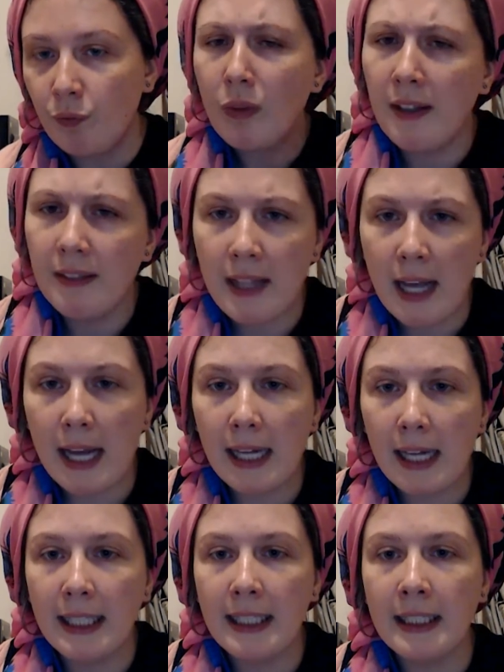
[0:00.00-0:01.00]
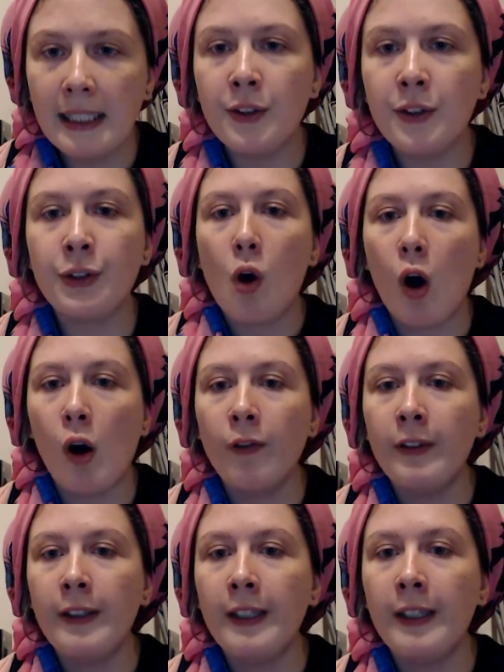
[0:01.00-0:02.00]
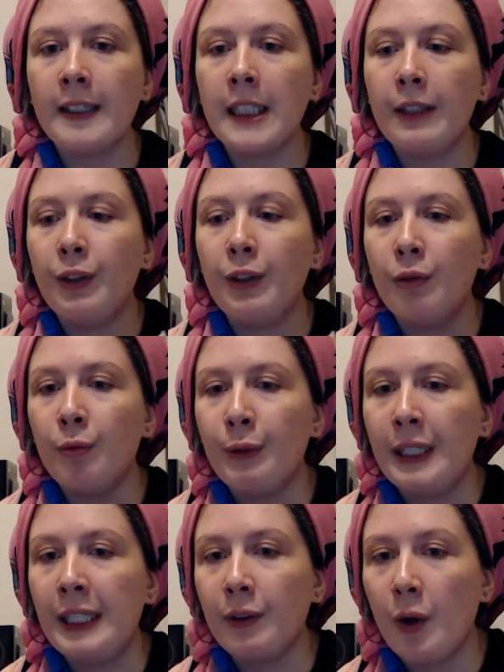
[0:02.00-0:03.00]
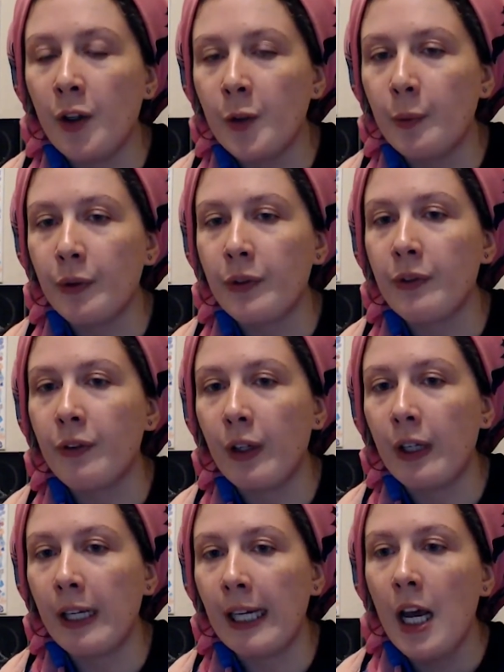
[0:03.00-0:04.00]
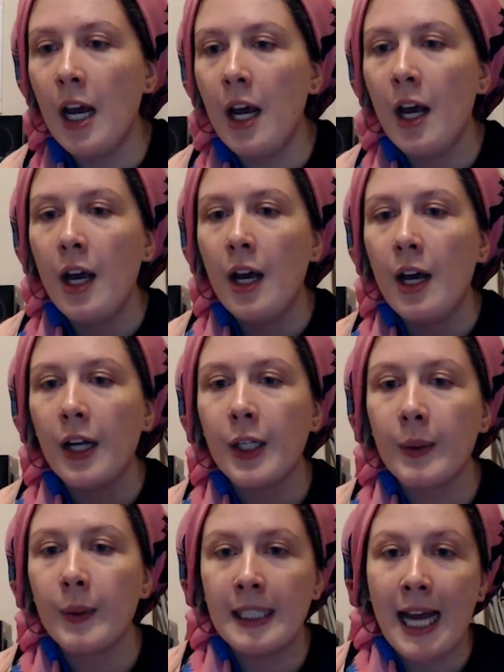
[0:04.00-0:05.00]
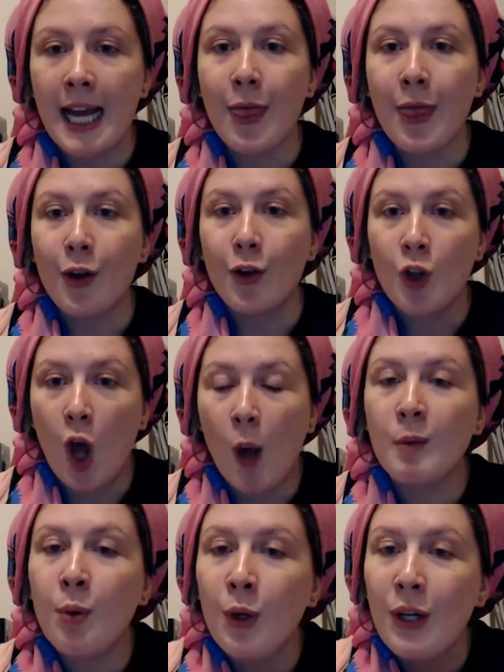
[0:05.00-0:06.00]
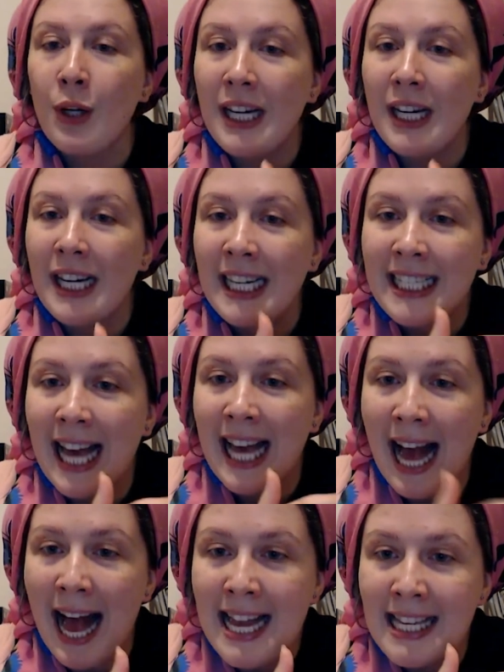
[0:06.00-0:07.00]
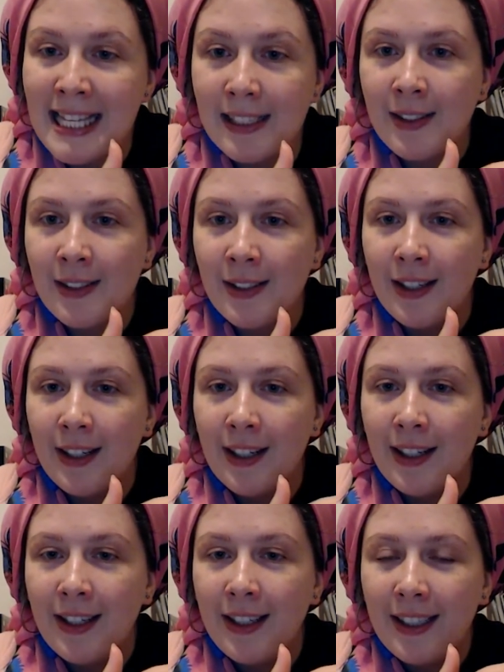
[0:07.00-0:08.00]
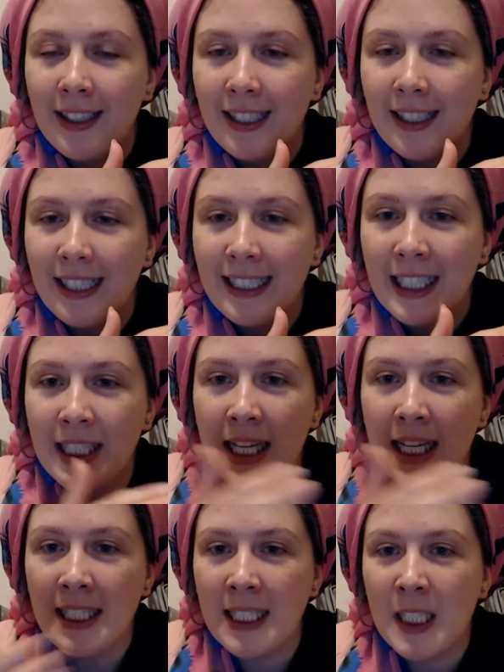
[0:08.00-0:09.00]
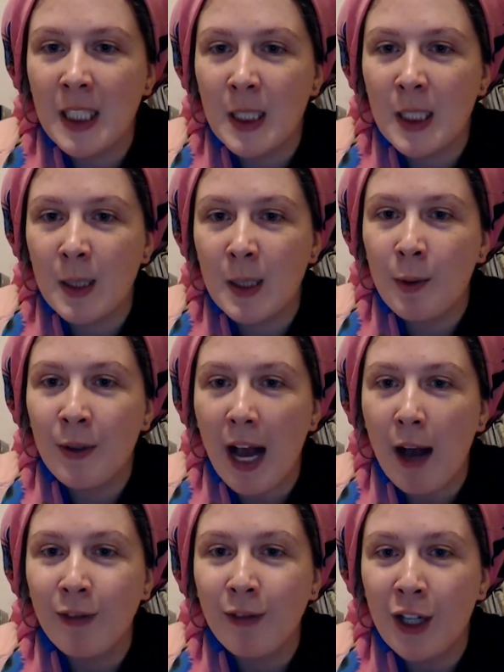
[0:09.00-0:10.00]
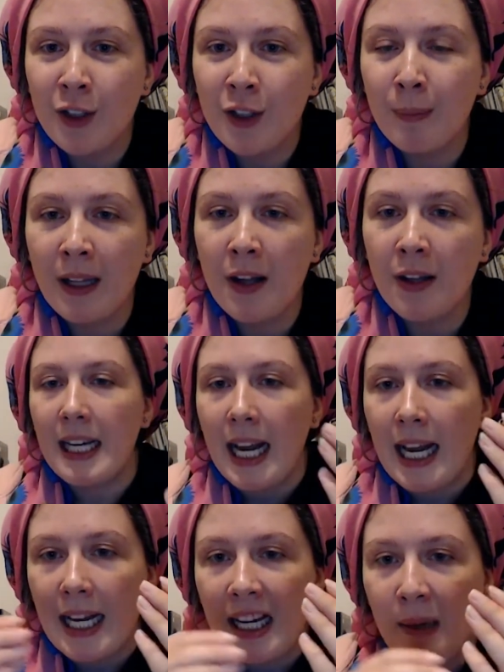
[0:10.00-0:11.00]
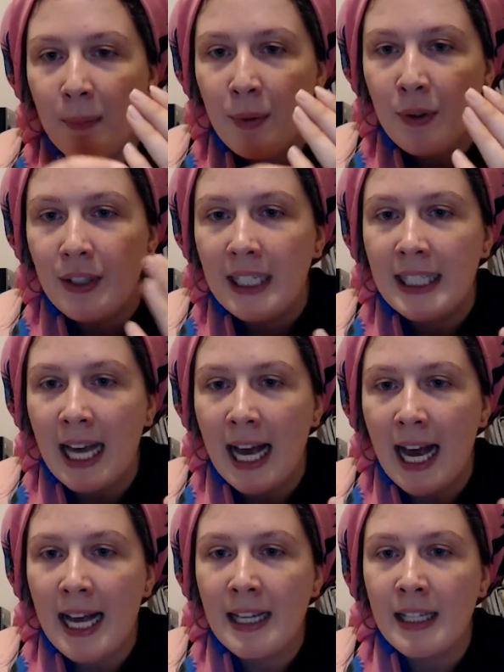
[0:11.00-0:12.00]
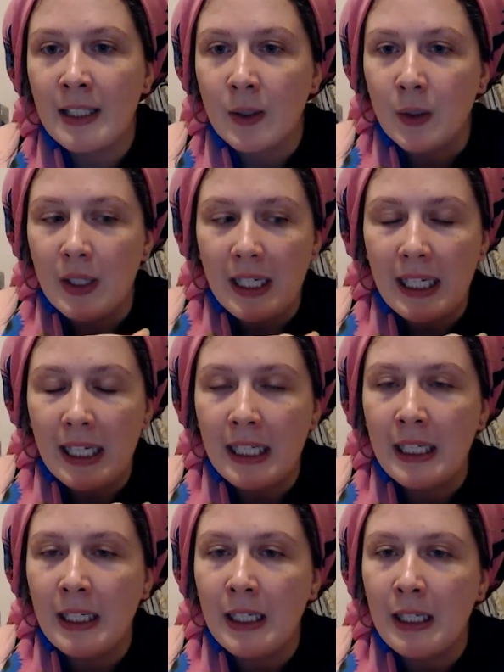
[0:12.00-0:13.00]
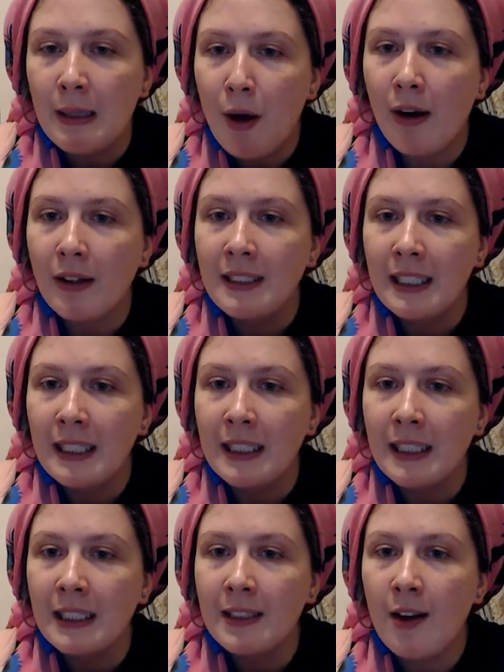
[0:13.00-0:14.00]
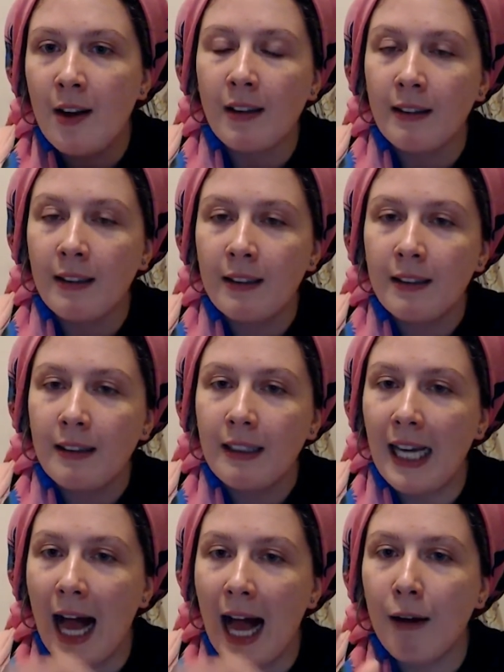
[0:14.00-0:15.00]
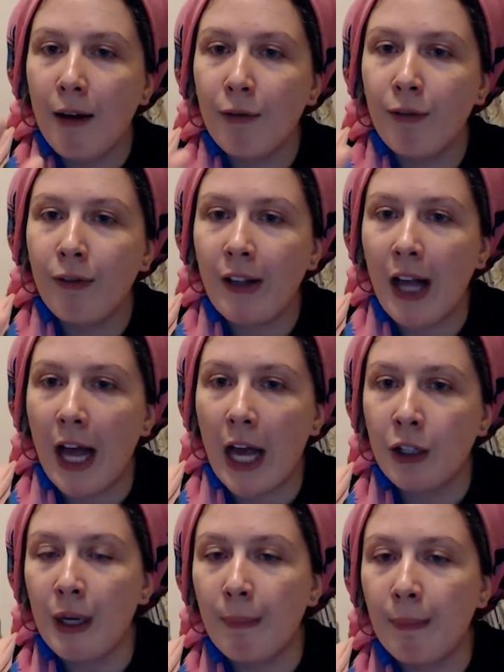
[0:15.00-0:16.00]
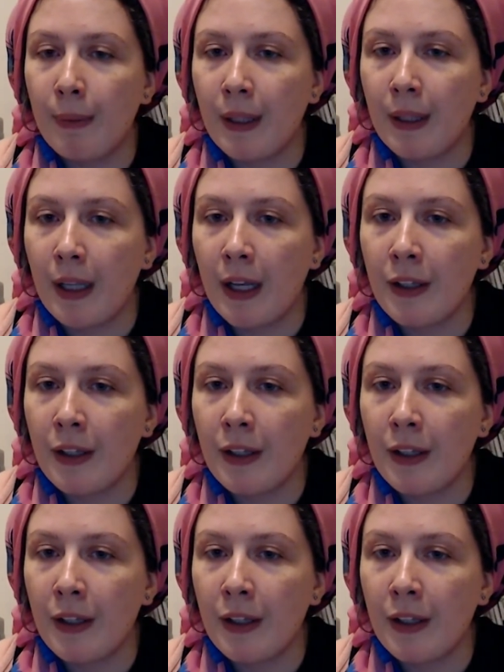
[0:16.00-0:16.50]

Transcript: That is just obvious if you read the Gospels fully, and you understand that Thomas put his hands. He said, does a spirit have flesh and blood? He put his hands in the marks, in the scars. He had flesh and blood and